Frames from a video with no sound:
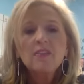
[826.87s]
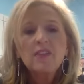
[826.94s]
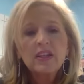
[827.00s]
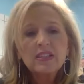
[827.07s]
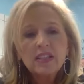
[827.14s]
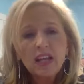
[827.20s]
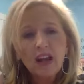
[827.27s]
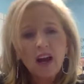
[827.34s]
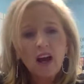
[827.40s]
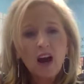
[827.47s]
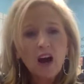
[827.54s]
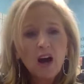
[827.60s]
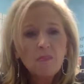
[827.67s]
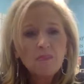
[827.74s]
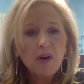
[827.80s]
That's going to
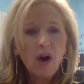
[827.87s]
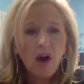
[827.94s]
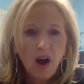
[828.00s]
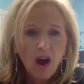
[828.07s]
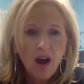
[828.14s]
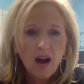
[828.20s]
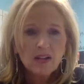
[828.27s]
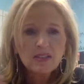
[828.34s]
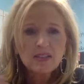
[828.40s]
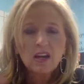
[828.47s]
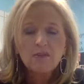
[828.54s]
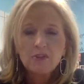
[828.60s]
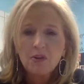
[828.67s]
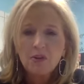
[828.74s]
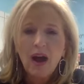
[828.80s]
up the odds
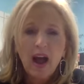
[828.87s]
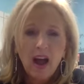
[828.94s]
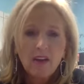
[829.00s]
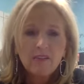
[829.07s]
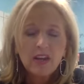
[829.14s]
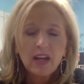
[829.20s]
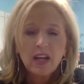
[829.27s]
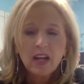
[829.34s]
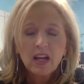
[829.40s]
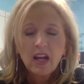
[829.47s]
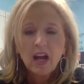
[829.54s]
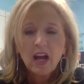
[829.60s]
of you having